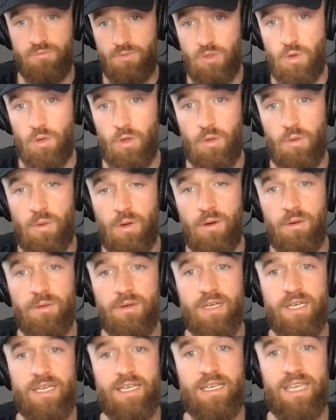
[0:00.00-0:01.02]
quote
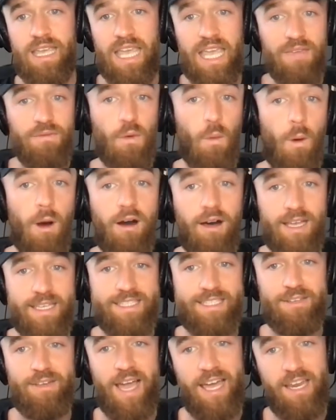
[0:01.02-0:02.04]
unquote, even while I
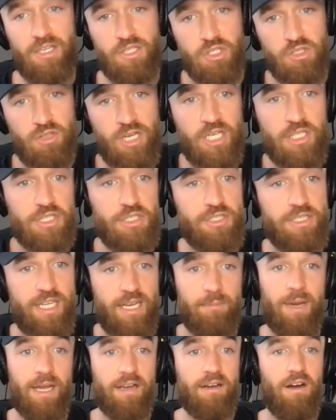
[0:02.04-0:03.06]
still had a stranger
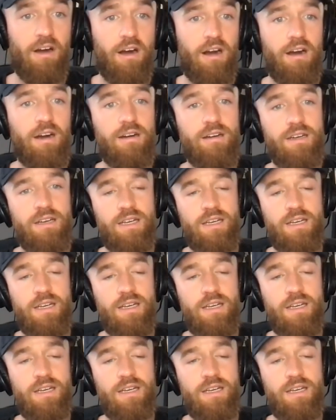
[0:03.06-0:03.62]
in my car.